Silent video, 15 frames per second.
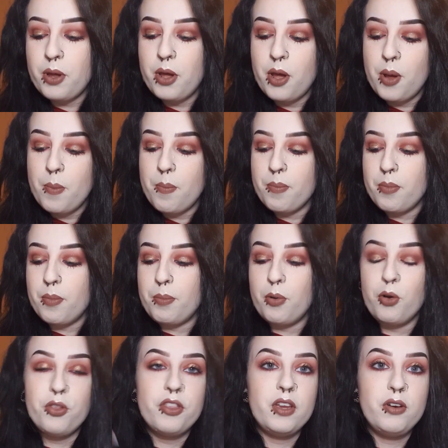
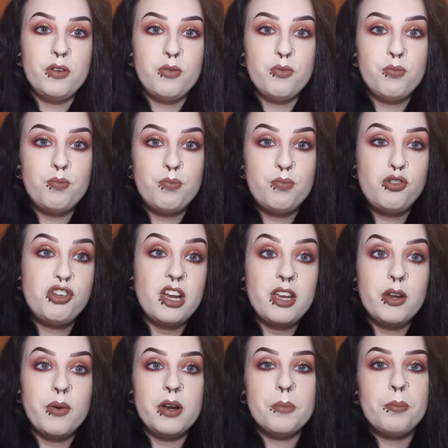but the
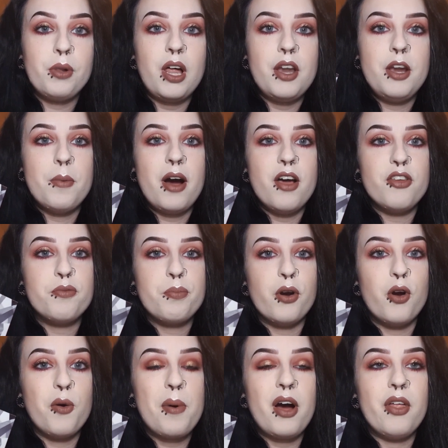genuine Platinum Ice
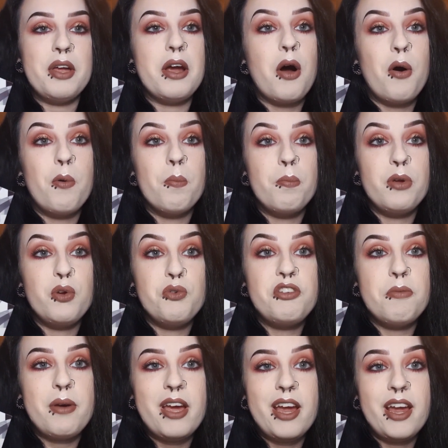Pro palette on
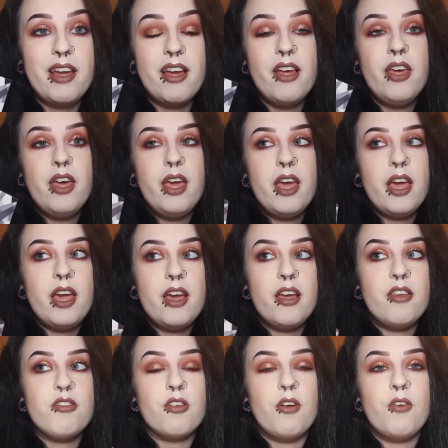Beauty Bay
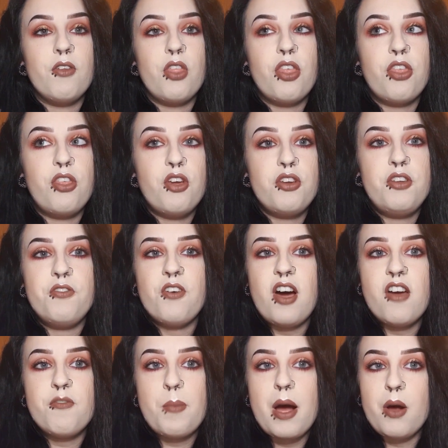is
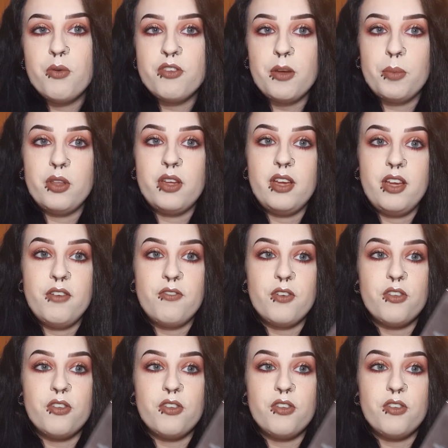£35, I believe.